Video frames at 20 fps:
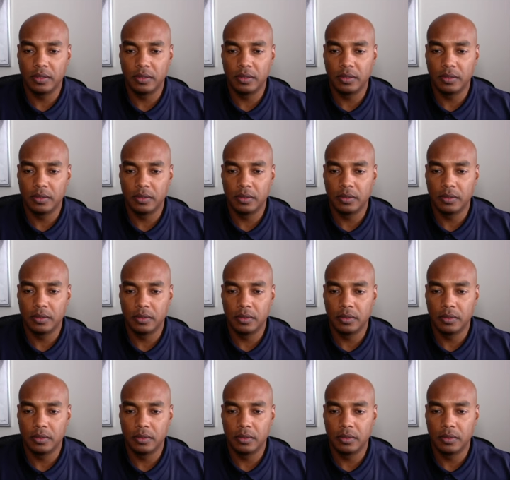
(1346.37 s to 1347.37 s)

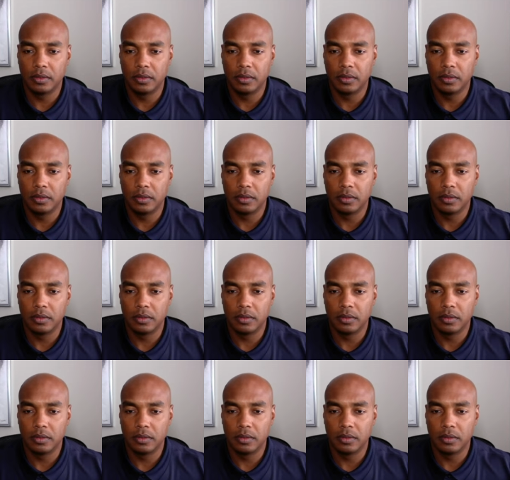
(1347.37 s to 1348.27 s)
(no one is talking)